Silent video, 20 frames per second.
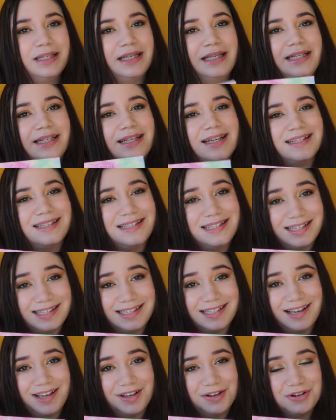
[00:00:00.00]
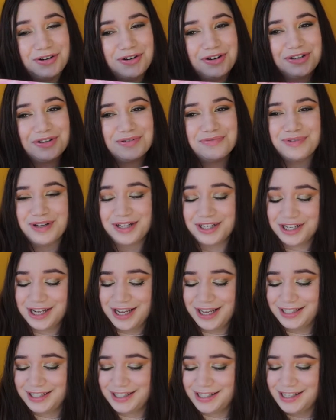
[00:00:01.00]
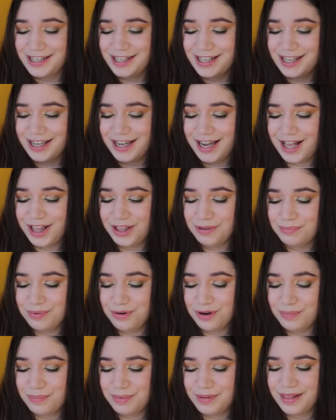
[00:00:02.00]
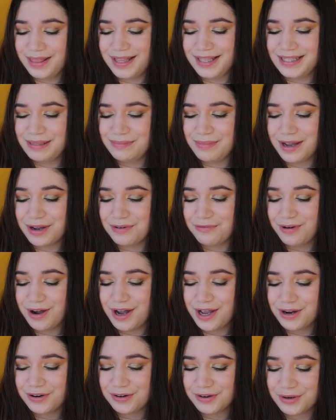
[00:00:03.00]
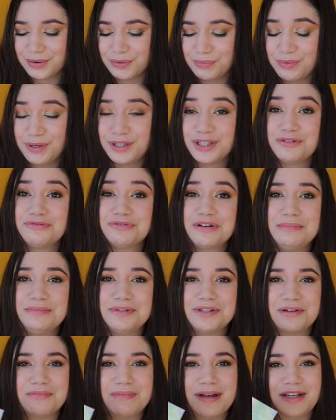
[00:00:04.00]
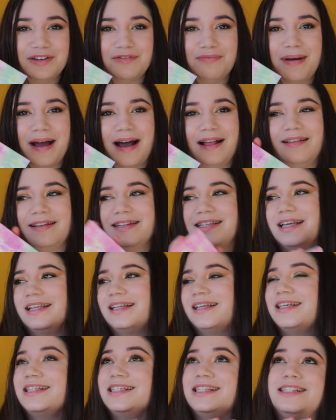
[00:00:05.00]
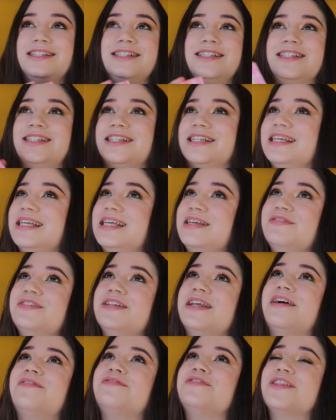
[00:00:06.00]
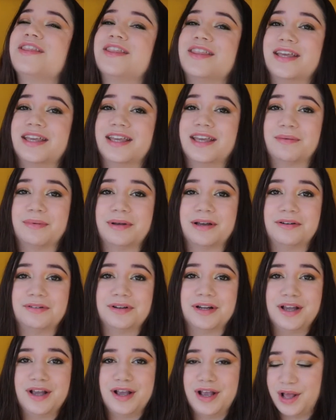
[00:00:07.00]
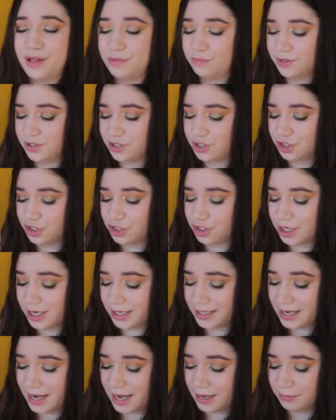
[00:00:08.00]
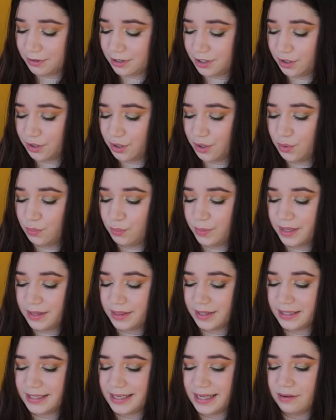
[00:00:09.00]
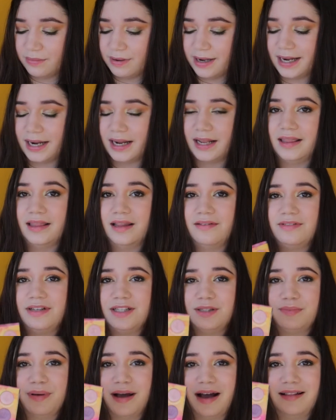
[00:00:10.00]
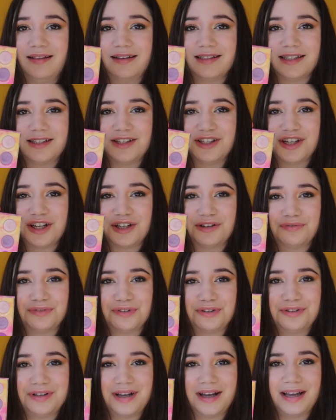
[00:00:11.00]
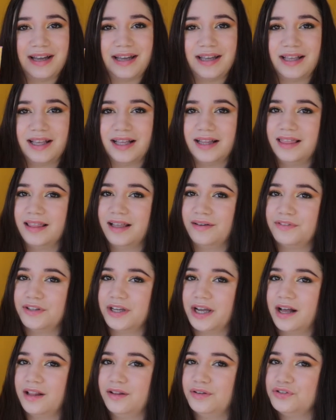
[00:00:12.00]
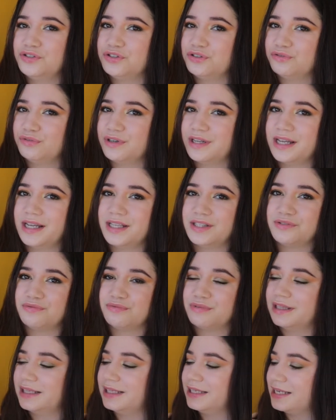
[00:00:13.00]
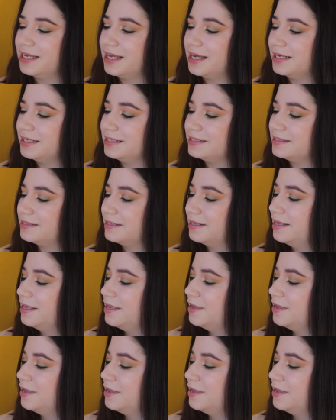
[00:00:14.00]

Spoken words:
in this icon, which is the ColourPop Lizzie McGuire What Dreams Are Made Of palette, and I didn't even have to think about which shade I'm gonna go with. Now, I love this palette in general. I love the color story. It's really nice